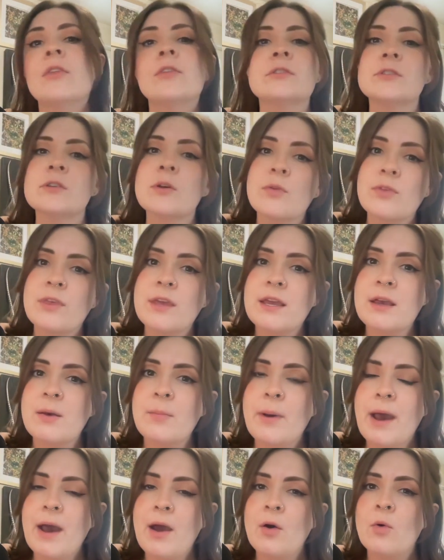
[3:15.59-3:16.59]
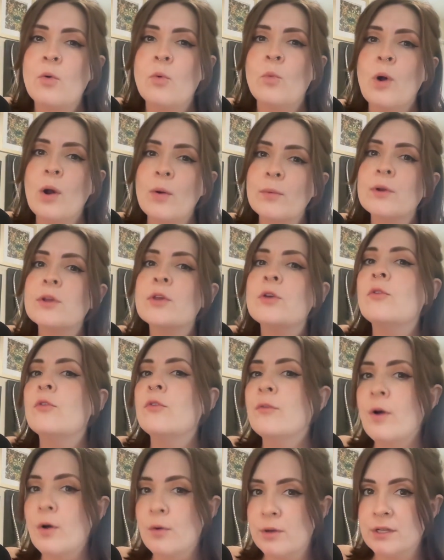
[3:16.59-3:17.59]
So, think about what were you
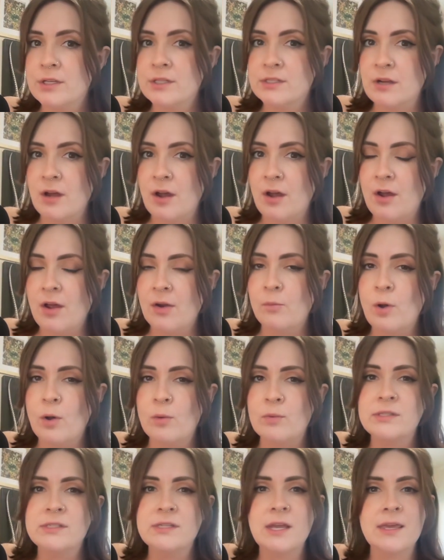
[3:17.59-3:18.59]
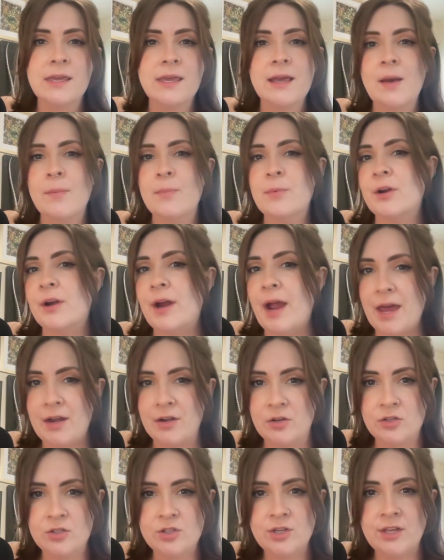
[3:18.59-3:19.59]
focused on? What was taking up your
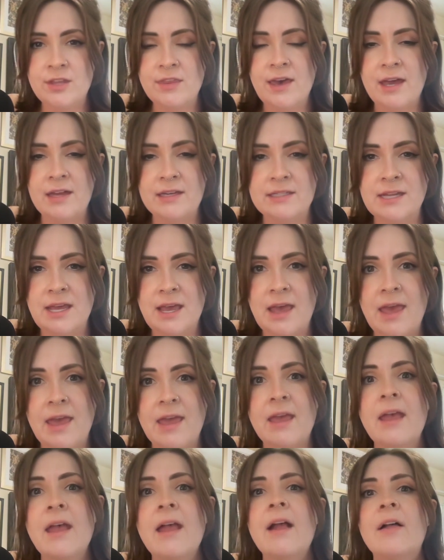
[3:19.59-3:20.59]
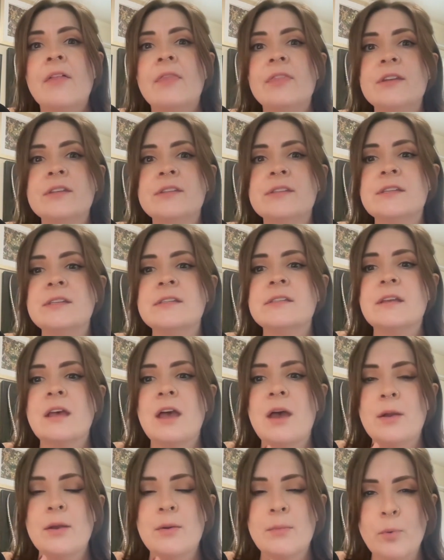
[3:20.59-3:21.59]
energy that day? This is
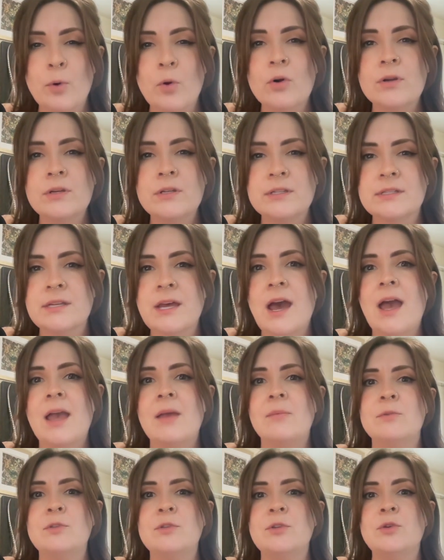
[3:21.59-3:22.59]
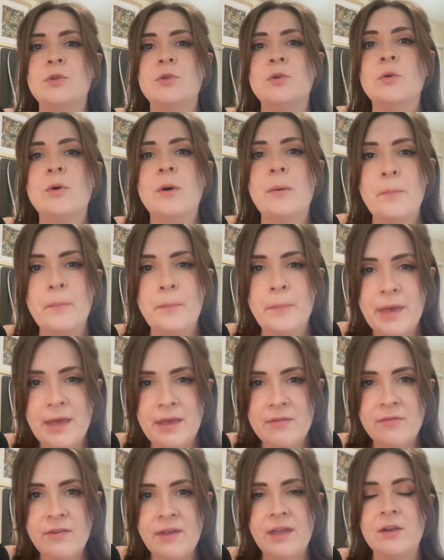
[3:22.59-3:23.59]
an important time to
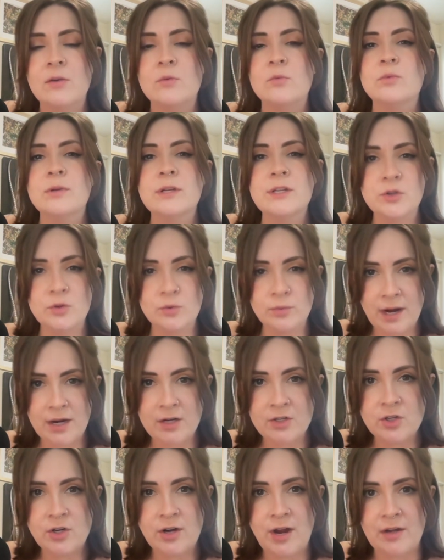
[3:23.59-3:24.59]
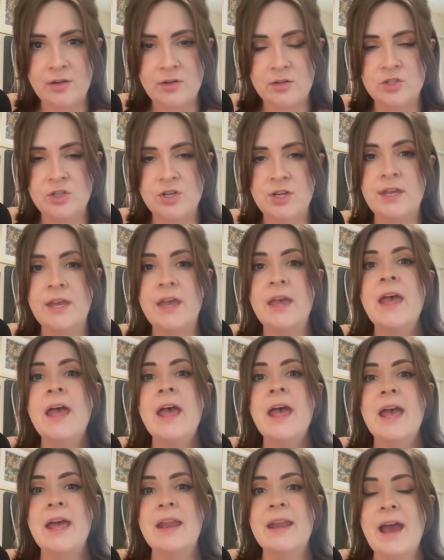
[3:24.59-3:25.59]
pivot, redirect your energy,
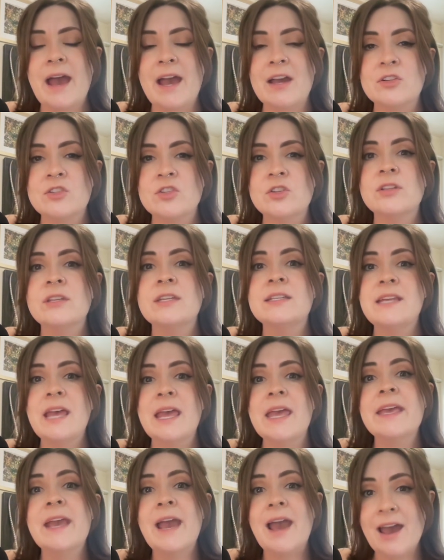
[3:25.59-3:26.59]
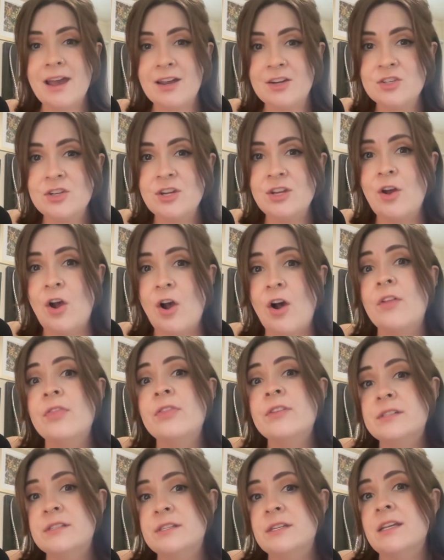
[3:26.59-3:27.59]
and actually take action on
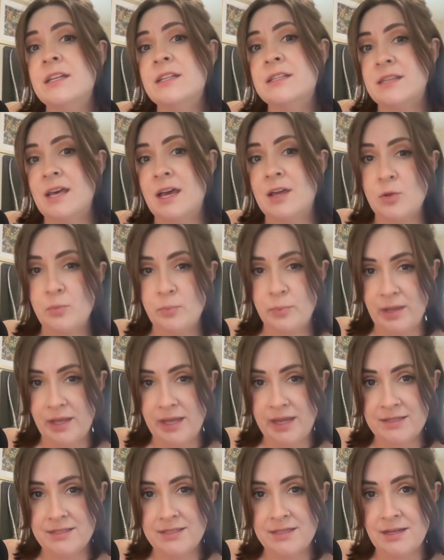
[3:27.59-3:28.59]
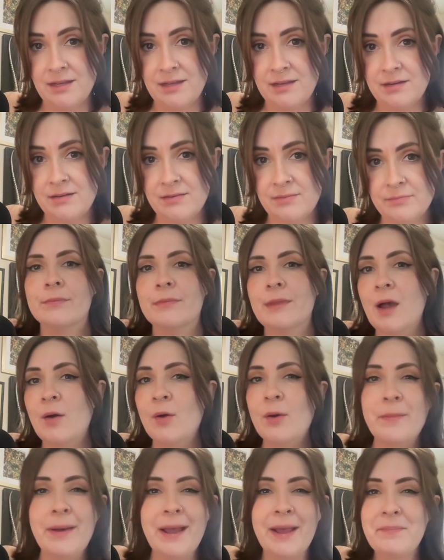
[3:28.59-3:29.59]
the seeds that you planted. Now,
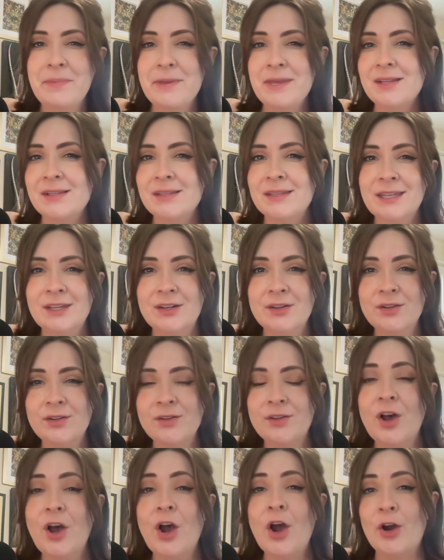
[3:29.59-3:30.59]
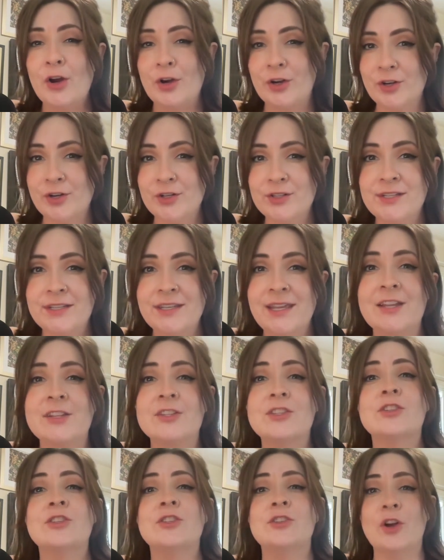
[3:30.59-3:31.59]
it might be a little harder to get
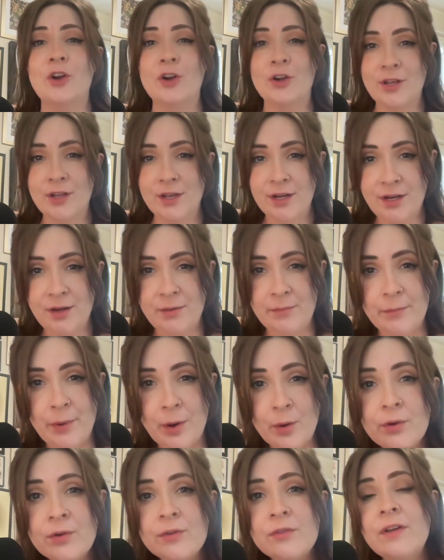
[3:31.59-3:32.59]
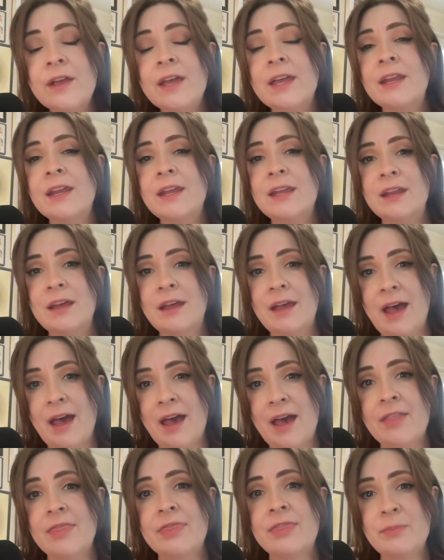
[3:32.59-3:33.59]
started and motivated
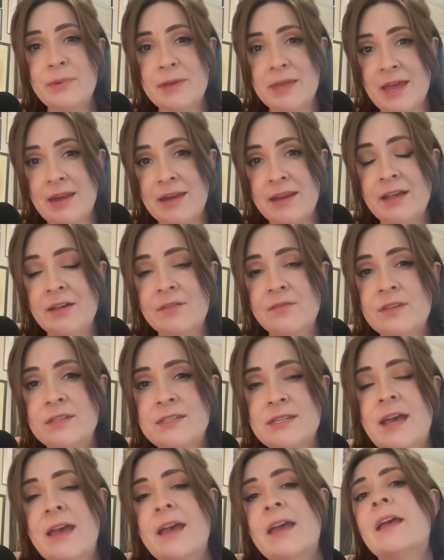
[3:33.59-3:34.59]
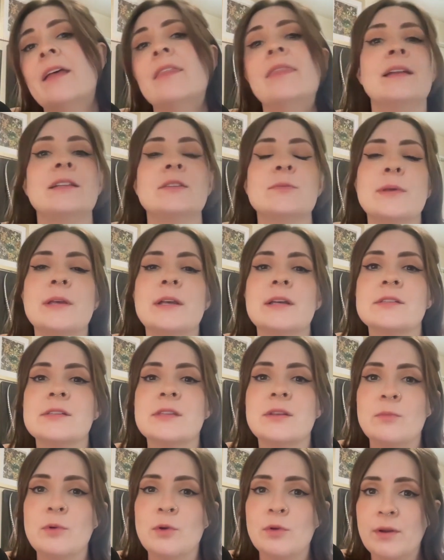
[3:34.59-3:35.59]
at the beginning of the day, and that's because
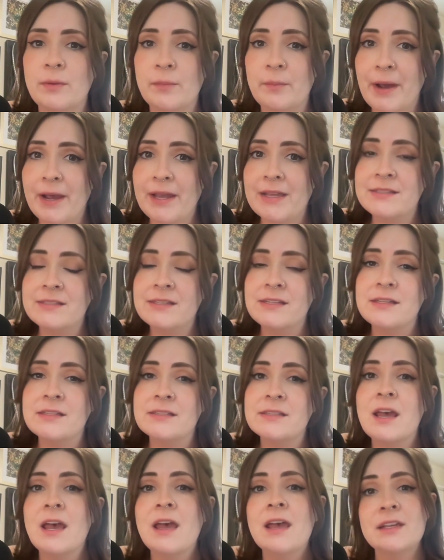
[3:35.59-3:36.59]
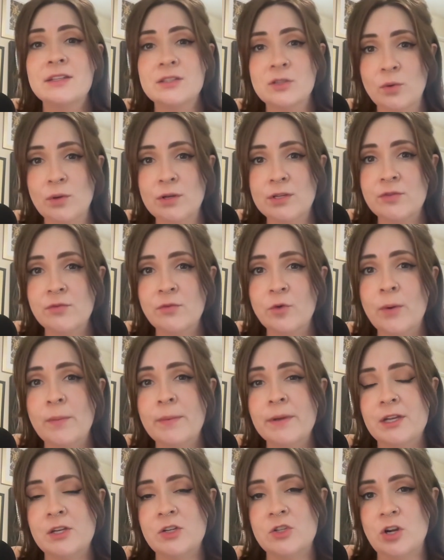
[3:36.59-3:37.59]
the moon in Pisces is going to form
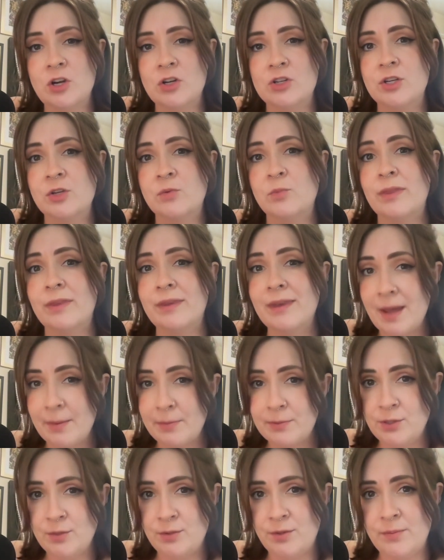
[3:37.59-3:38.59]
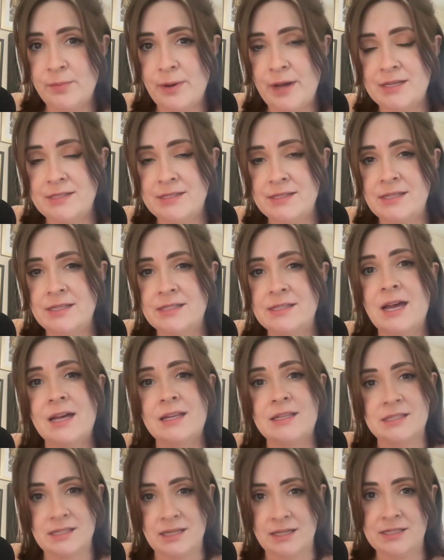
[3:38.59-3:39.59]
a conjunction with Neptune in Pisces
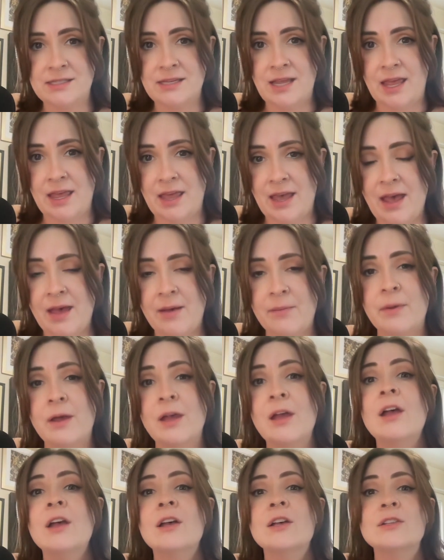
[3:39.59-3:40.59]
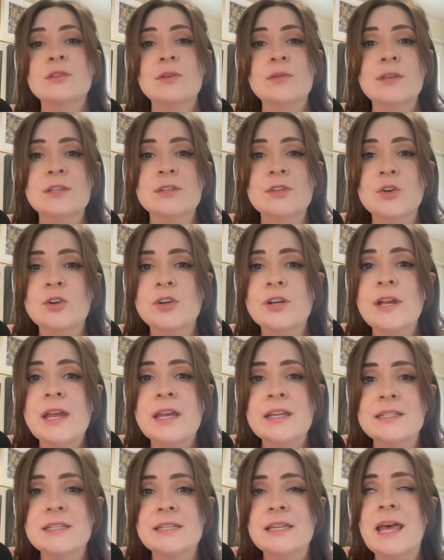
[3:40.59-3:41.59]
at 6 a.m. So, this
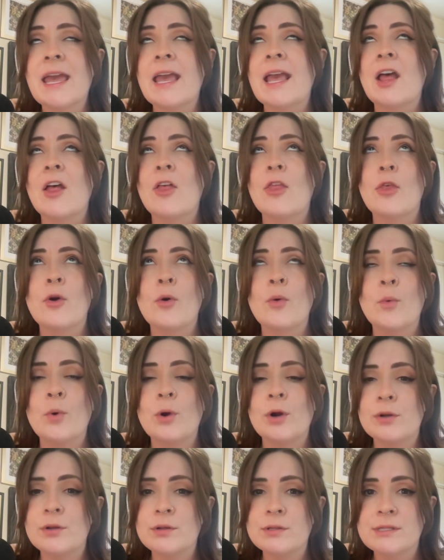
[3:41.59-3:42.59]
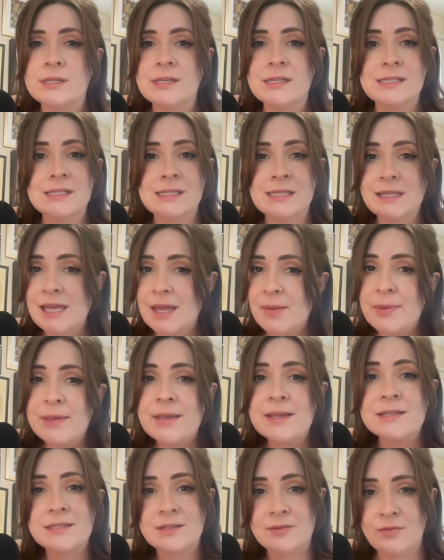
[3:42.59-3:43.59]
creates like the world's
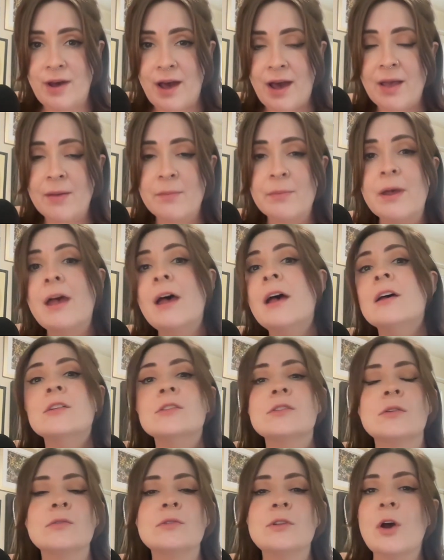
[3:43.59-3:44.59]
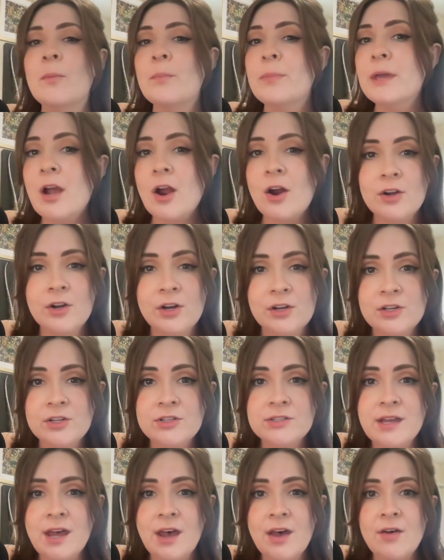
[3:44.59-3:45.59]
sleepiest vibe. So, don't be hard on
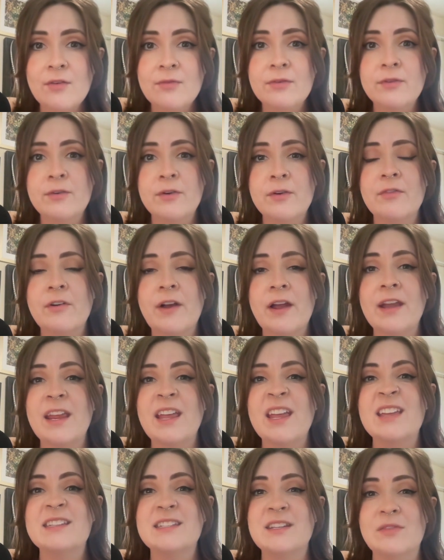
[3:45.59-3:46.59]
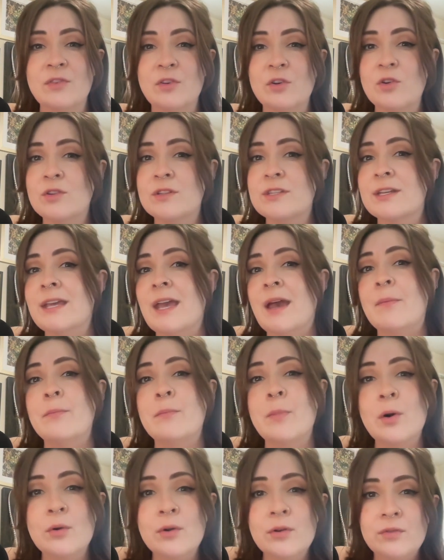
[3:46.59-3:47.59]
yourself if you're finding it difficult to get
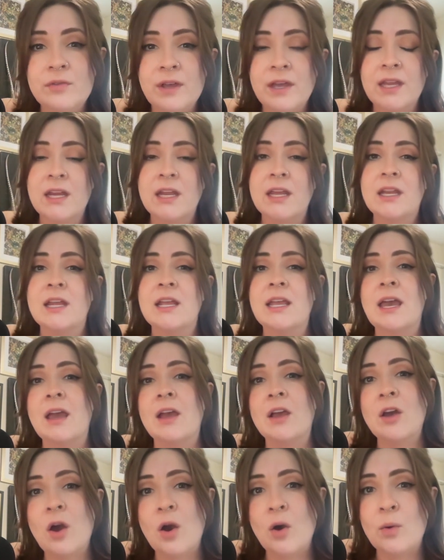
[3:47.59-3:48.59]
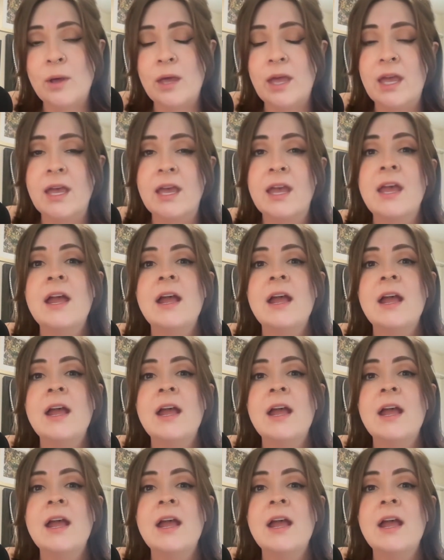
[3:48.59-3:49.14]
motivated and get going.